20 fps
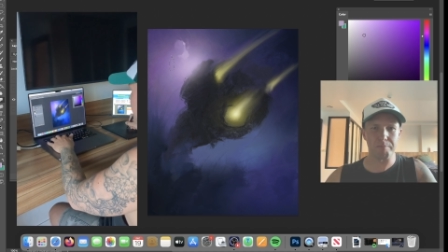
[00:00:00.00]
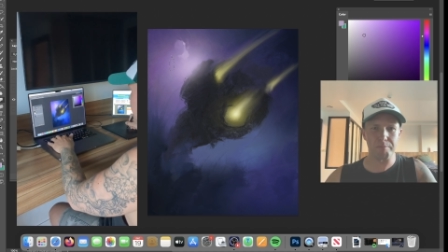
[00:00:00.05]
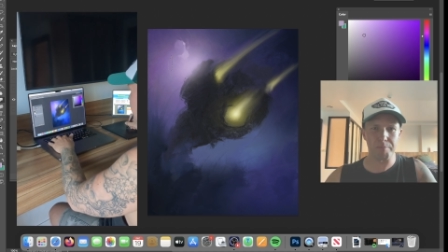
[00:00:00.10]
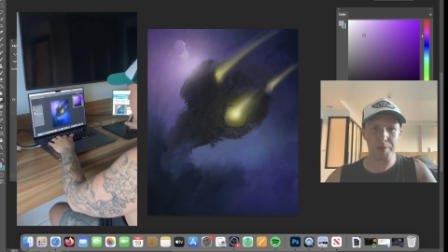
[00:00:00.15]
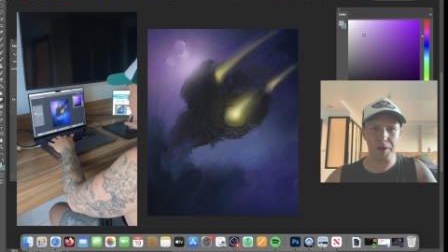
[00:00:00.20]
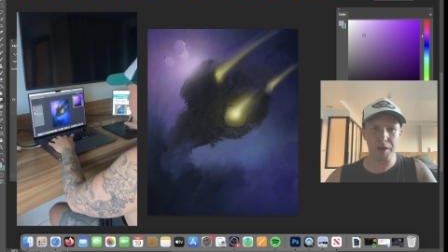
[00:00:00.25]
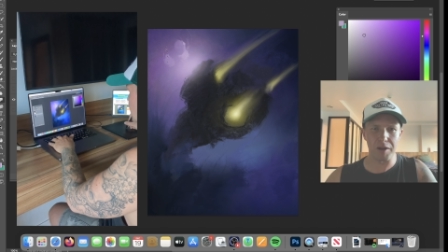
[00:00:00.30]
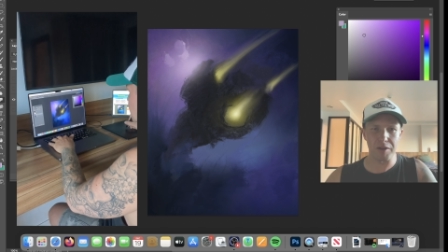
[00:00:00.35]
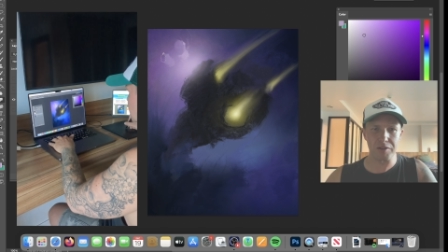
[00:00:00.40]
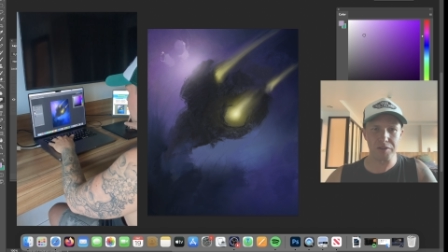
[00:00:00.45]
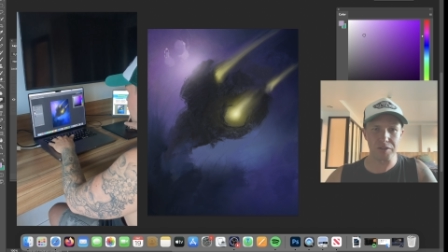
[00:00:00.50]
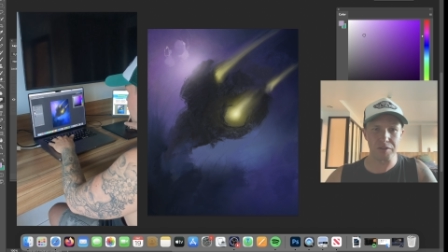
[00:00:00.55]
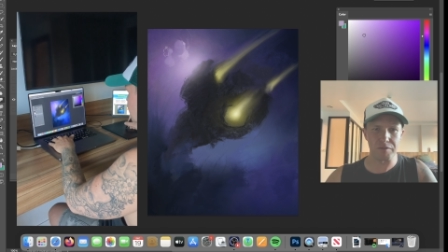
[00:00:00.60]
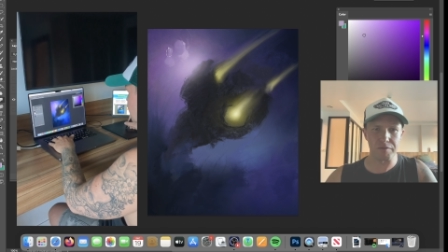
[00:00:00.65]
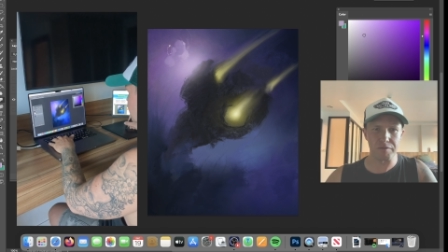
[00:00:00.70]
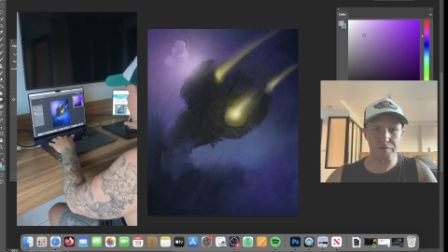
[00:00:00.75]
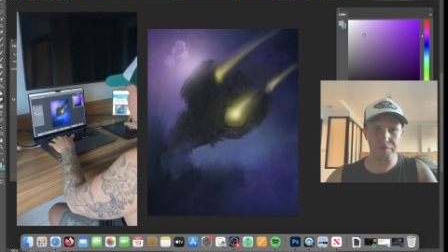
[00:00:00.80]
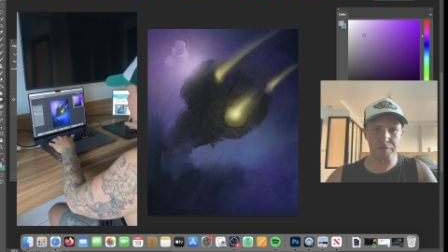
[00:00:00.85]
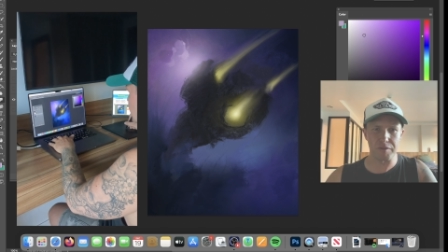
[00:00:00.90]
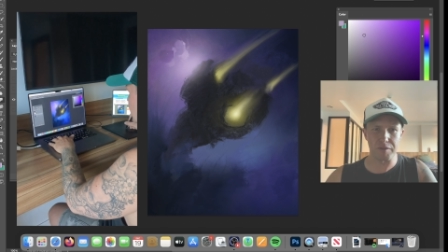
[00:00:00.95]
parts
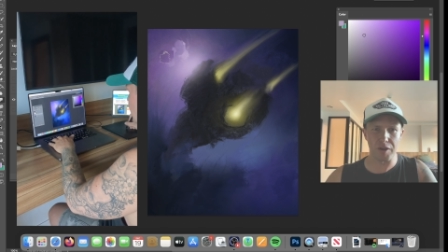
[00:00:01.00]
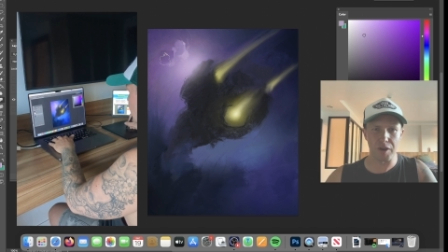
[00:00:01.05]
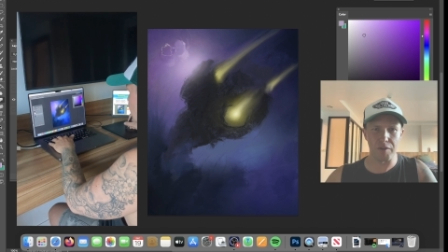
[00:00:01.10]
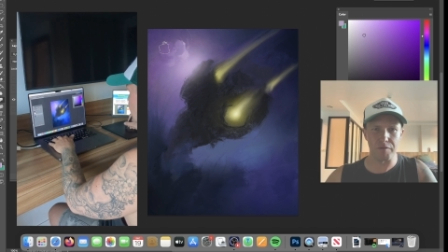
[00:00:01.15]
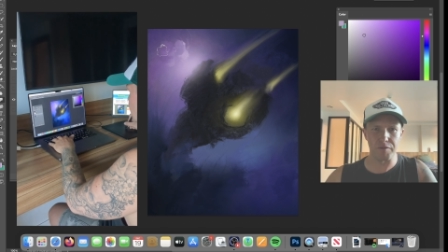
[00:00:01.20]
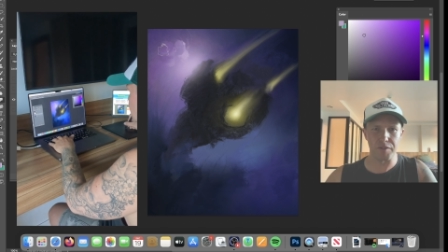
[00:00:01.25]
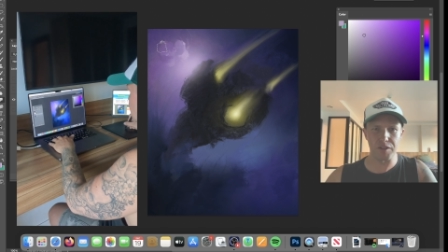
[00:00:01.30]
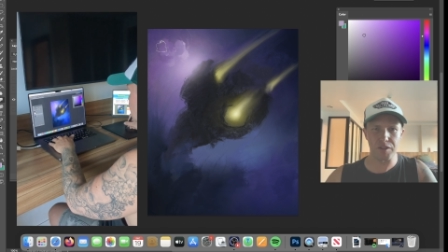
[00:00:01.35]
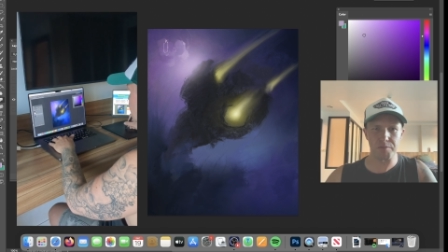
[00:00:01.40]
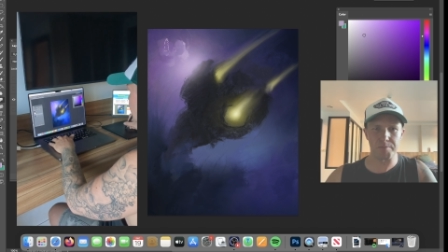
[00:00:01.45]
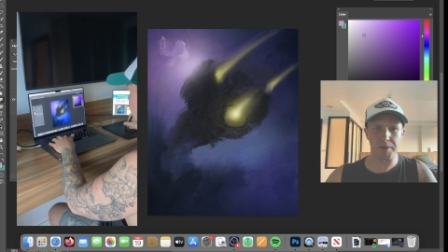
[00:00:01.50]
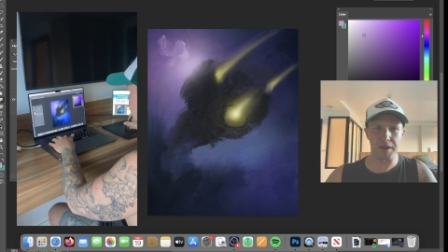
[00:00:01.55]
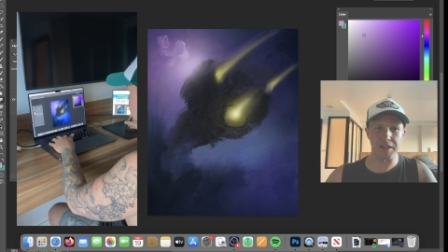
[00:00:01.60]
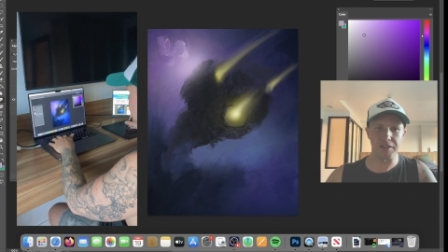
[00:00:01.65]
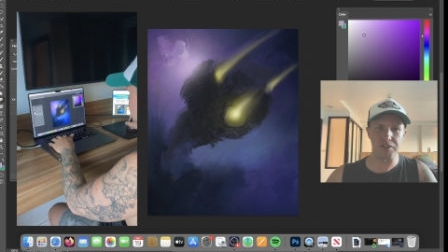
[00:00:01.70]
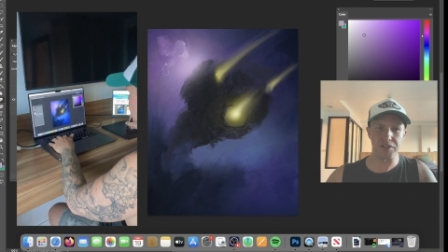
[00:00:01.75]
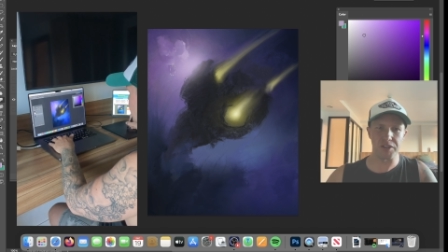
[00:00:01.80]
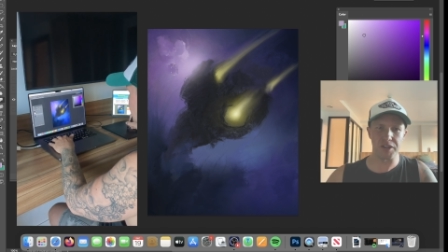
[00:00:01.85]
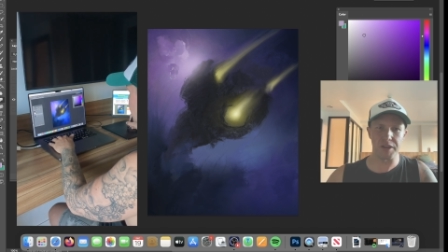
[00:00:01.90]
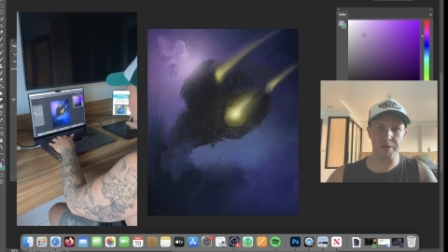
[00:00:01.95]
of the
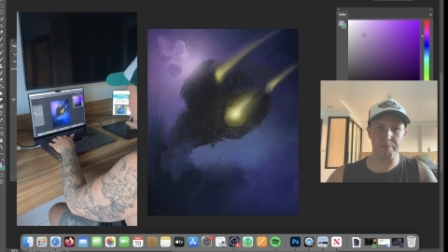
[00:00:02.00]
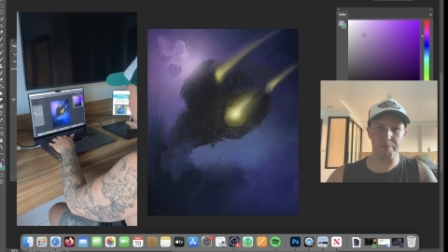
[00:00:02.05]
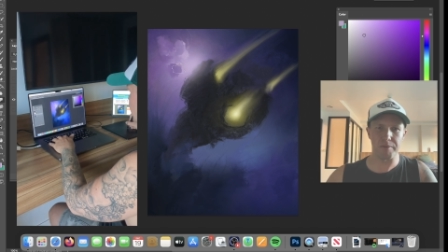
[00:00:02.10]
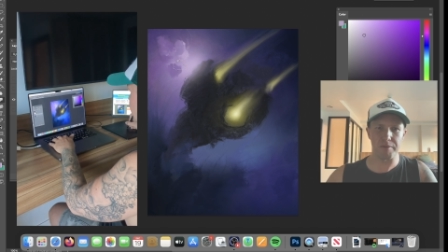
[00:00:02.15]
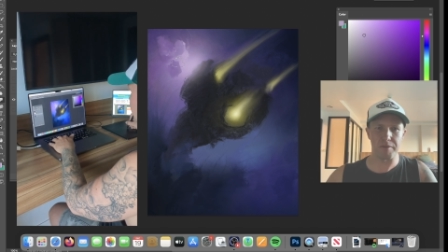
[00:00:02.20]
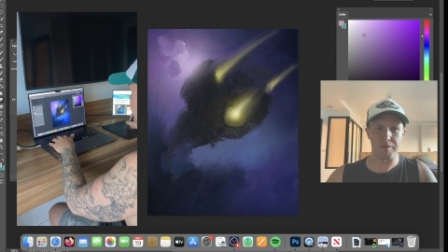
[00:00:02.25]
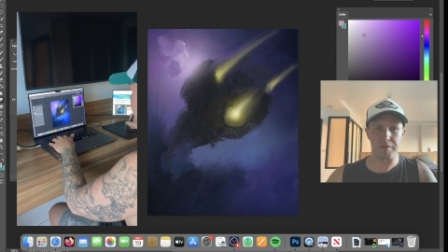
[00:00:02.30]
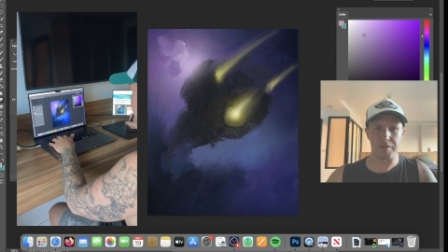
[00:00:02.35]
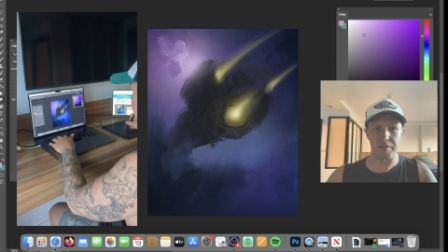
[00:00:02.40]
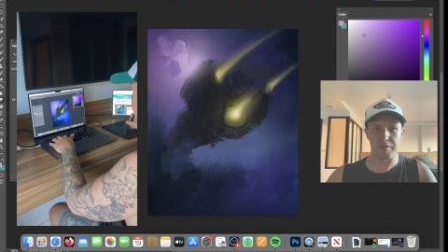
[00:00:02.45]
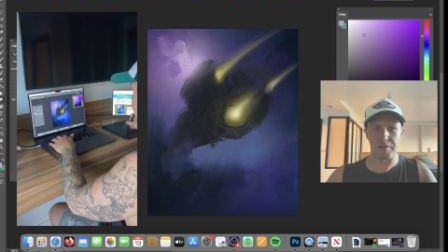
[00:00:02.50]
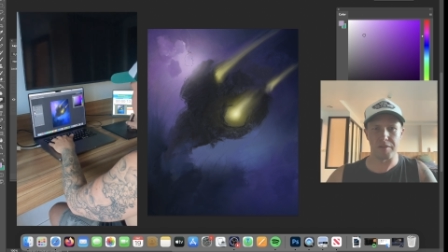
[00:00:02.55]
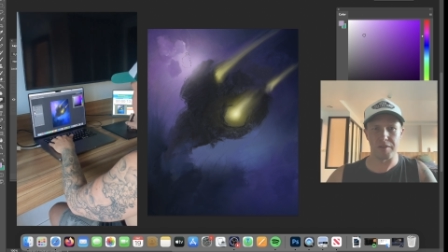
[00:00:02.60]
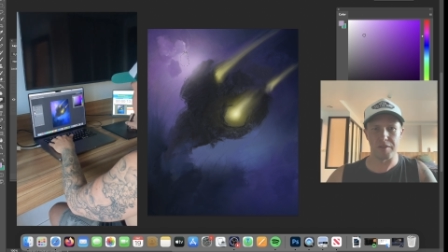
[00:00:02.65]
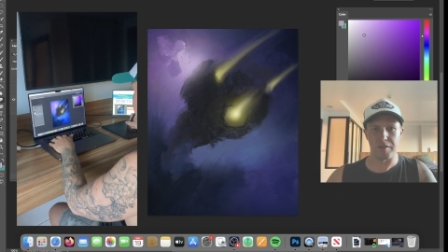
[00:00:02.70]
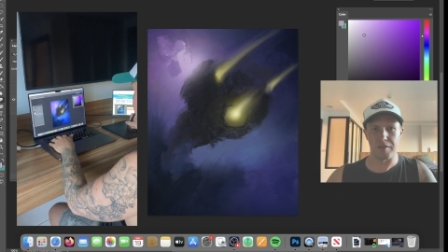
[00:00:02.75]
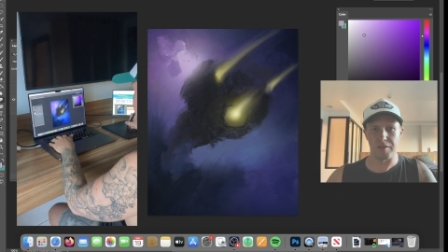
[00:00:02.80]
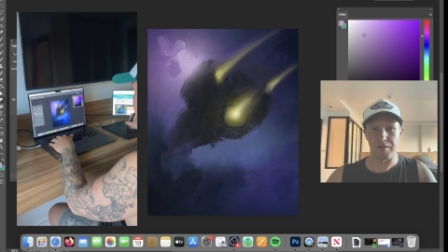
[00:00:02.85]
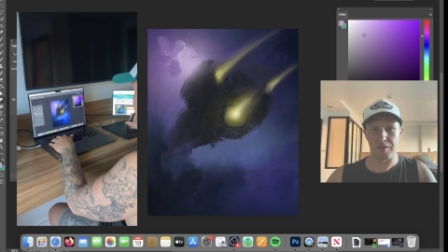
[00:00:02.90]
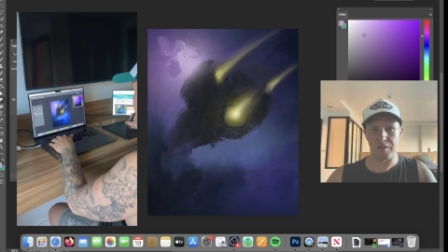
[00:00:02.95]
spaceship.
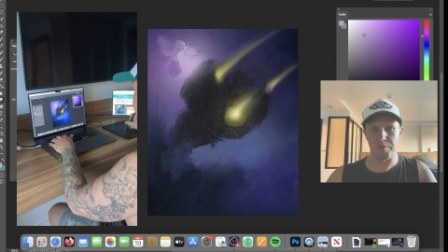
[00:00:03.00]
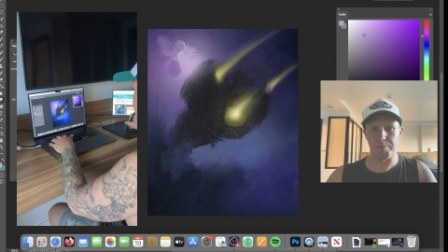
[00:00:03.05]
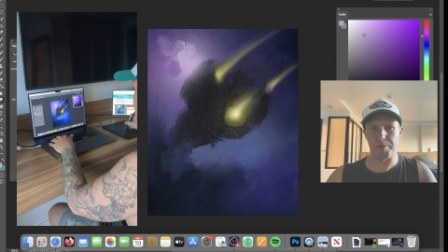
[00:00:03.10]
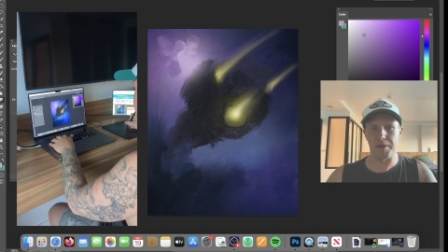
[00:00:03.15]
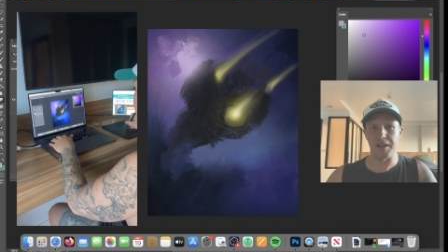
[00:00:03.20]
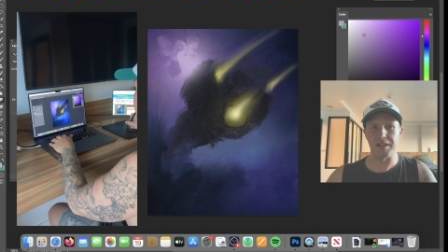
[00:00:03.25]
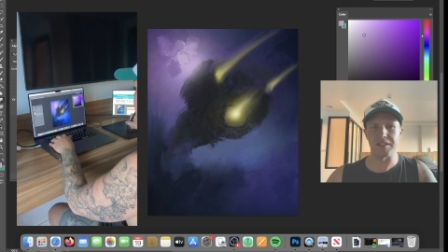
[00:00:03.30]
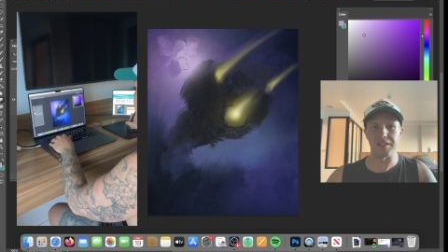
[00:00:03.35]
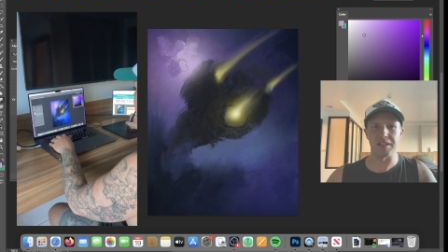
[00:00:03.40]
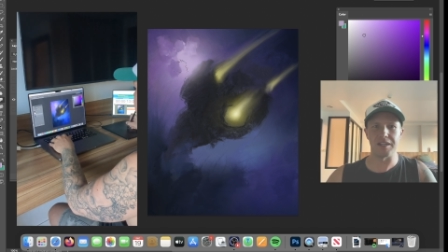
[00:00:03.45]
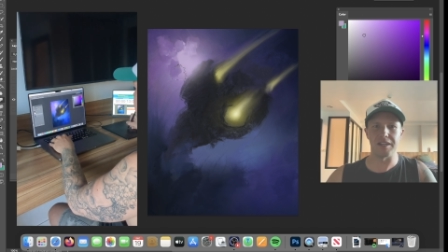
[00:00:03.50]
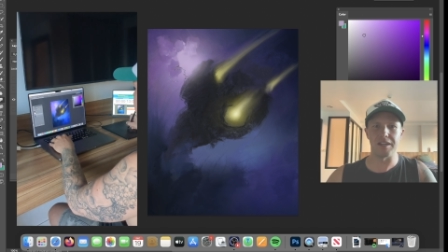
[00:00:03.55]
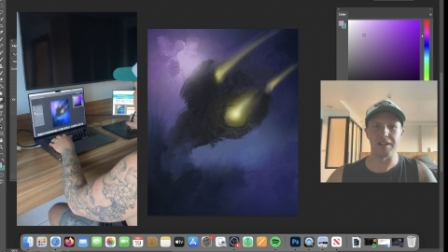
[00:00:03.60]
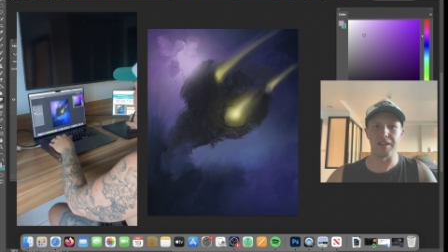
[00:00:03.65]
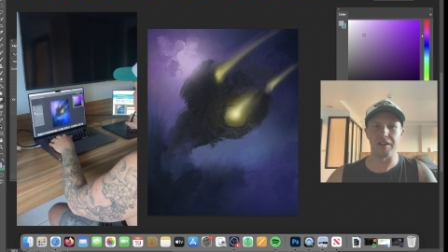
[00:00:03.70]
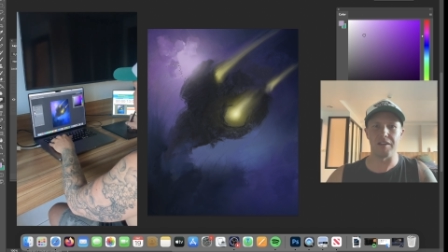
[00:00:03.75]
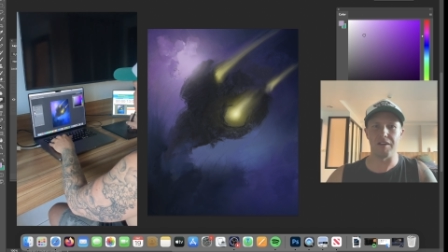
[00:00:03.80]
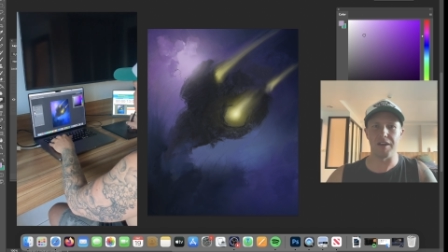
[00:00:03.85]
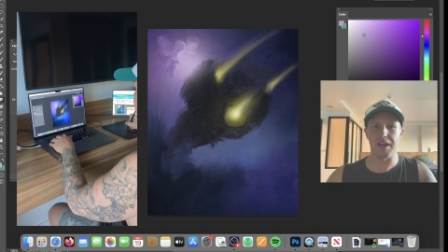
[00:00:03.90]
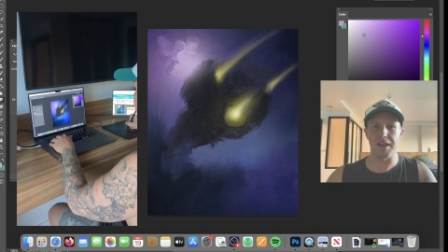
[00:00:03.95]
You're painting in
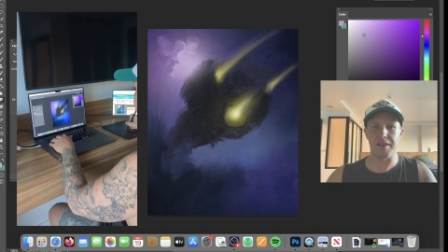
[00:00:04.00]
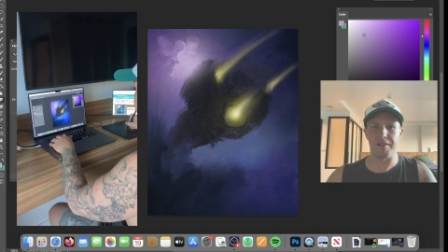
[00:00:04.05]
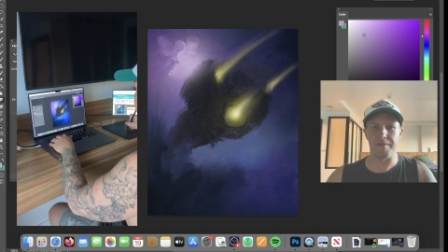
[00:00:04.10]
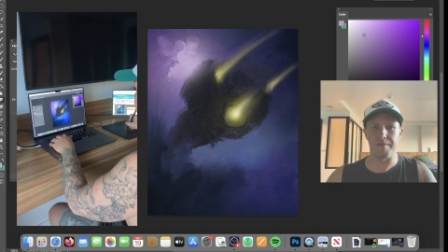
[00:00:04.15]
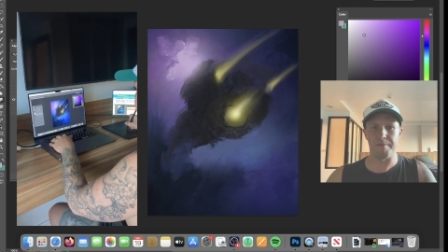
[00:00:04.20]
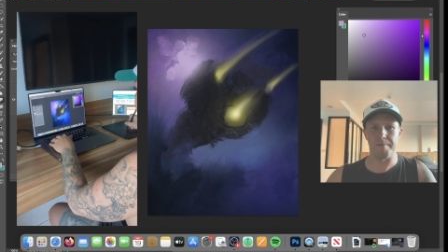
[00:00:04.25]
light.